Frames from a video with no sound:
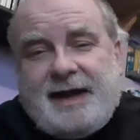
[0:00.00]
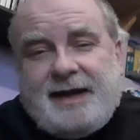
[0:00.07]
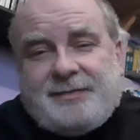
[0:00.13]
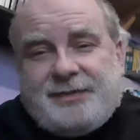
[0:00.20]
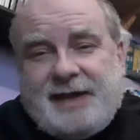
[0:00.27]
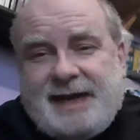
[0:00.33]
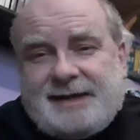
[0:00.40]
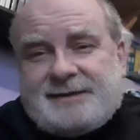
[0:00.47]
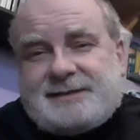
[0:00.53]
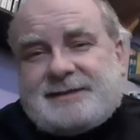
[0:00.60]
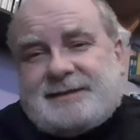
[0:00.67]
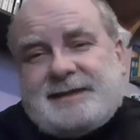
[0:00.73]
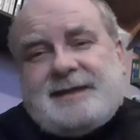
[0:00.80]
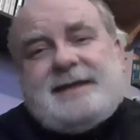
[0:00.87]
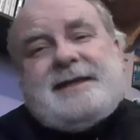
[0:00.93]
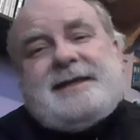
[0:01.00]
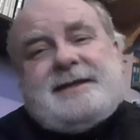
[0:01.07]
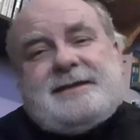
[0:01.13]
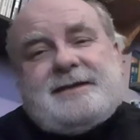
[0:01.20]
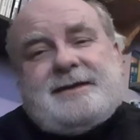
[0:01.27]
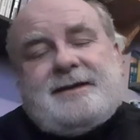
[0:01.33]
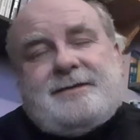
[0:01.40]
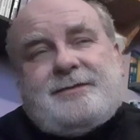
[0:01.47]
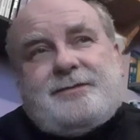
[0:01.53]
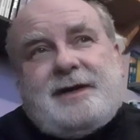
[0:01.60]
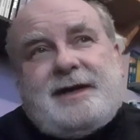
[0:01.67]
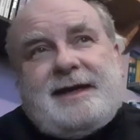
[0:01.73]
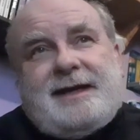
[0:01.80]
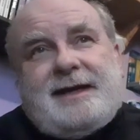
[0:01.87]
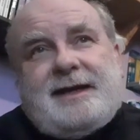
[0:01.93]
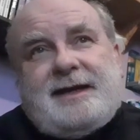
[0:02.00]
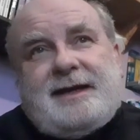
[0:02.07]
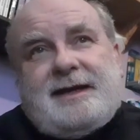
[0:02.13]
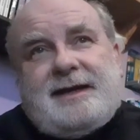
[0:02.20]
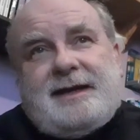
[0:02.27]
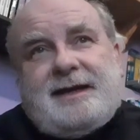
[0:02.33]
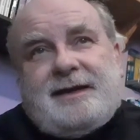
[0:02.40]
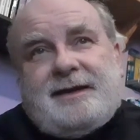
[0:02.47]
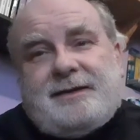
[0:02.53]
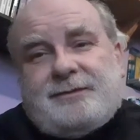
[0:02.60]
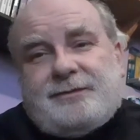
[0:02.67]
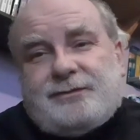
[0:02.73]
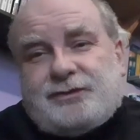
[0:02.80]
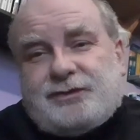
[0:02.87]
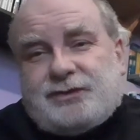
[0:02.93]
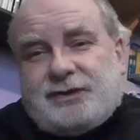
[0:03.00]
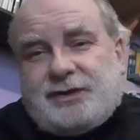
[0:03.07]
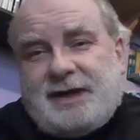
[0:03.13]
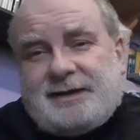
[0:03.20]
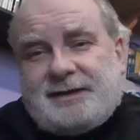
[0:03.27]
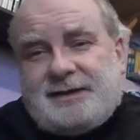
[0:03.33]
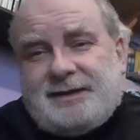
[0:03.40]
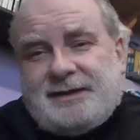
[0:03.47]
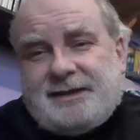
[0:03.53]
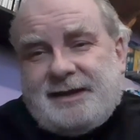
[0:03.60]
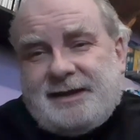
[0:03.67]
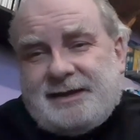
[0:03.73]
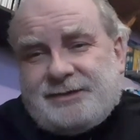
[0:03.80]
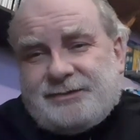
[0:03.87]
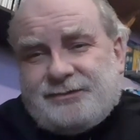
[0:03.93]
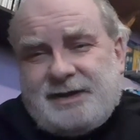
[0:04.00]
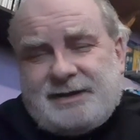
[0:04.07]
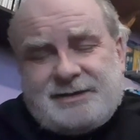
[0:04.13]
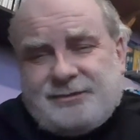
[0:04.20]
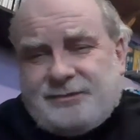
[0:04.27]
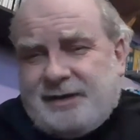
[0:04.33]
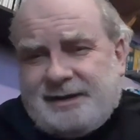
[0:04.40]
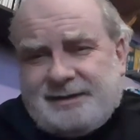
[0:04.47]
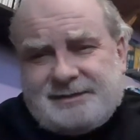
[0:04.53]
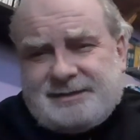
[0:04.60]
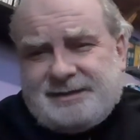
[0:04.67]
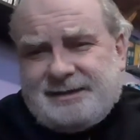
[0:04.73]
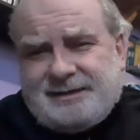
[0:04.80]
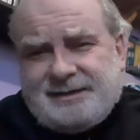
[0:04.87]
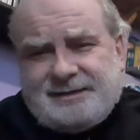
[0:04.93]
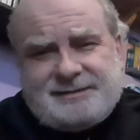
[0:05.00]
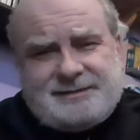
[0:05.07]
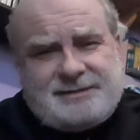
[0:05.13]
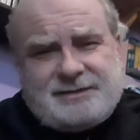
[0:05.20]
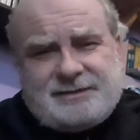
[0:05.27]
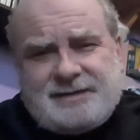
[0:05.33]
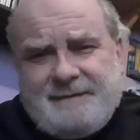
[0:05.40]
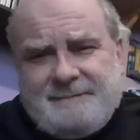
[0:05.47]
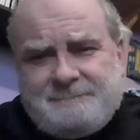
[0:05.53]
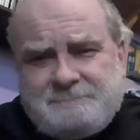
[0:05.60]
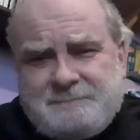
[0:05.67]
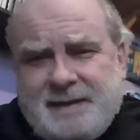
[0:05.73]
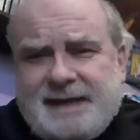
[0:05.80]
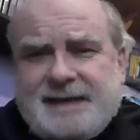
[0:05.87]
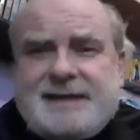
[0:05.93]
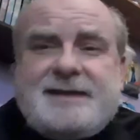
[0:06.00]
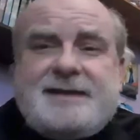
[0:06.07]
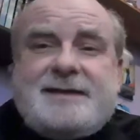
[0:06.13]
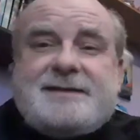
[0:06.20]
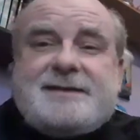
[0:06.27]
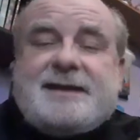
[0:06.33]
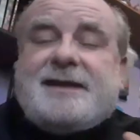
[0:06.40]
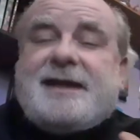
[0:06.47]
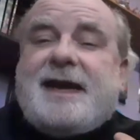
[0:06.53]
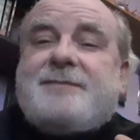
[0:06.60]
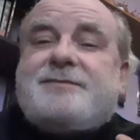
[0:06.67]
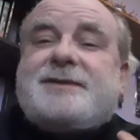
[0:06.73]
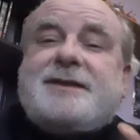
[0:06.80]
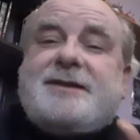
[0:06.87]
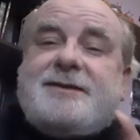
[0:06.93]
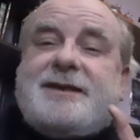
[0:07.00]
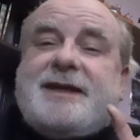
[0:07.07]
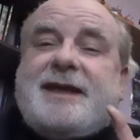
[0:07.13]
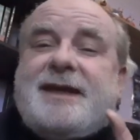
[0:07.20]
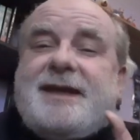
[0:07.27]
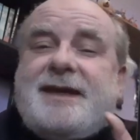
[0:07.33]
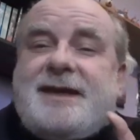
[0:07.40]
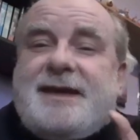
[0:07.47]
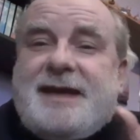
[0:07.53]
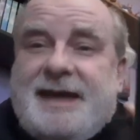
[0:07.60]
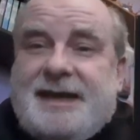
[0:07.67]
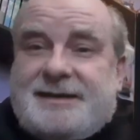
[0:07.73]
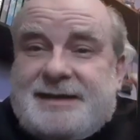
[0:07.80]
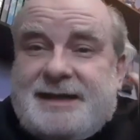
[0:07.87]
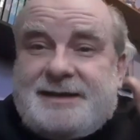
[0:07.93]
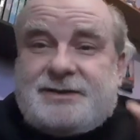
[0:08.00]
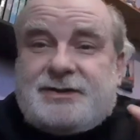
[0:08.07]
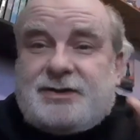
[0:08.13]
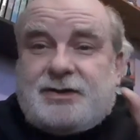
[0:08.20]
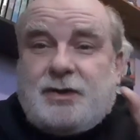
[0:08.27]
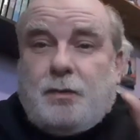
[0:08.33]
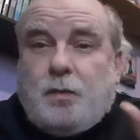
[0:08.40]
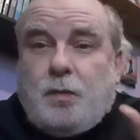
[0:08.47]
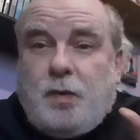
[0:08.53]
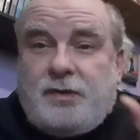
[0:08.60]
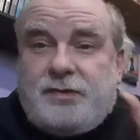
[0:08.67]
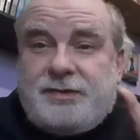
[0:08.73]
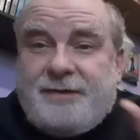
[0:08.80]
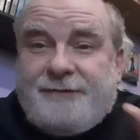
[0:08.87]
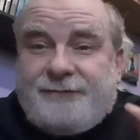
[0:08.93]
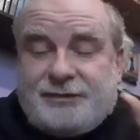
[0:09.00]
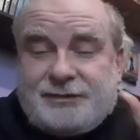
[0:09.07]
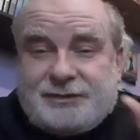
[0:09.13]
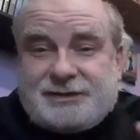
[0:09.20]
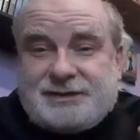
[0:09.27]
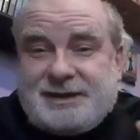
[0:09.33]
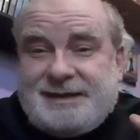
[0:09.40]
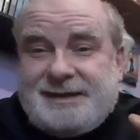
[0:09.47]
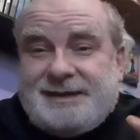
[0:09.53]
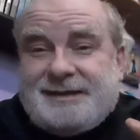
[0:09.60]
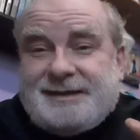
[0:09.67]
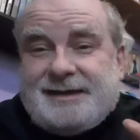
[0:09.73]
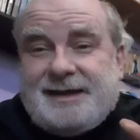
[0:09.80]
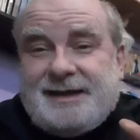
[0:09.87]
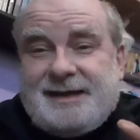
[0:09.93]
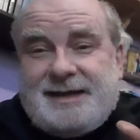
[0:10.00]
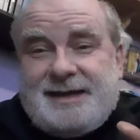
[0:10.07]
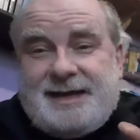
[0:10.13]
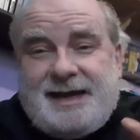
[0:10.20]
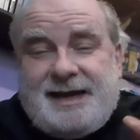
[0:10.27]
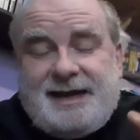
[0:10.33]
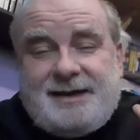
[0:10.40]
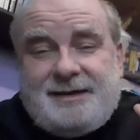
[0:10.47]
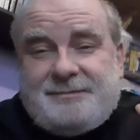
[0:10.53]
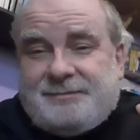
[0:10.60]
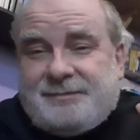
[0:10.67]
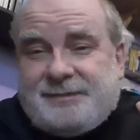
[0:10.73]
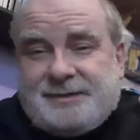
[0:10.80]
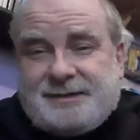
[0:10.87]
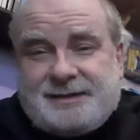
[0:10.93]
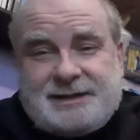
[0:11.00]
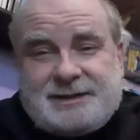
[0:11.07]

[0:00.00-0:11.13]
that scene where Dracula is resurrected is just amazing. Absolutely. It's just a wonderful scene. The